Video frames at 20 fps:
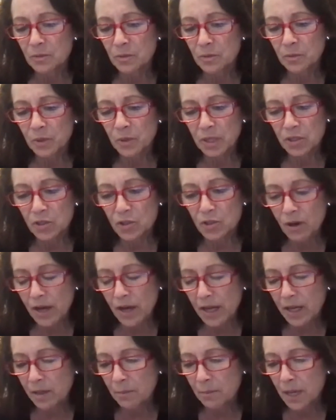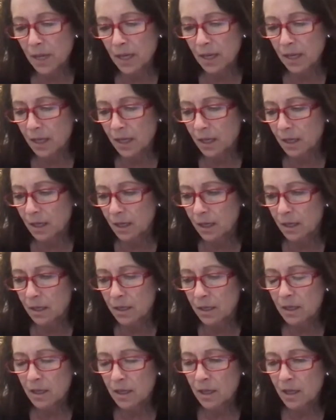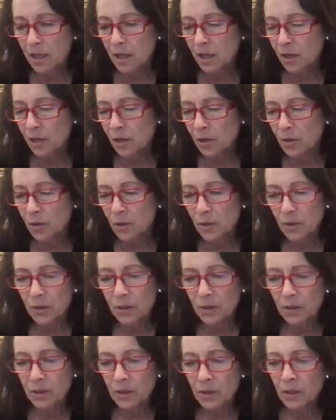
we try and make her look